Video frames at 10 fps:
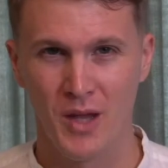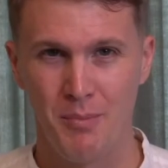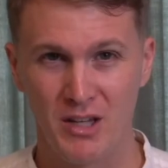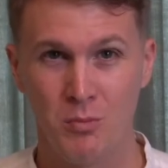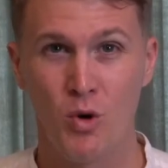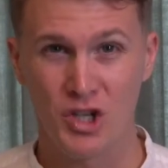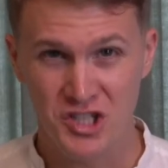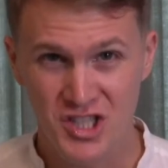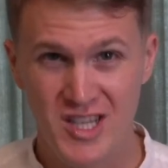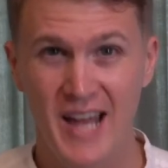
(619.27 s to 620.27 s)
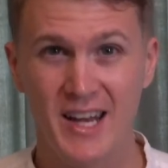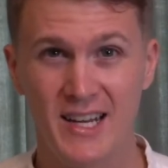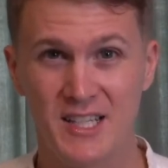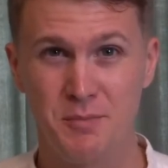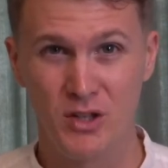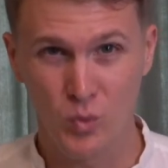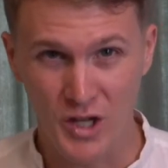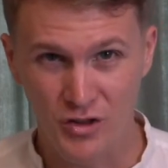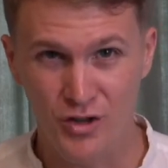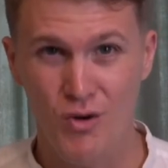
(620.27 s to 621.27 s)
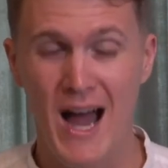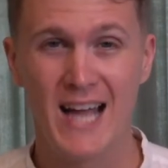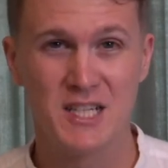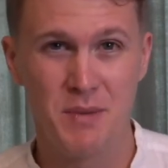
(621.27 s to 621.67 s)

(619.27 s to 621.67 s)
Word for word: but more steadiness between the rides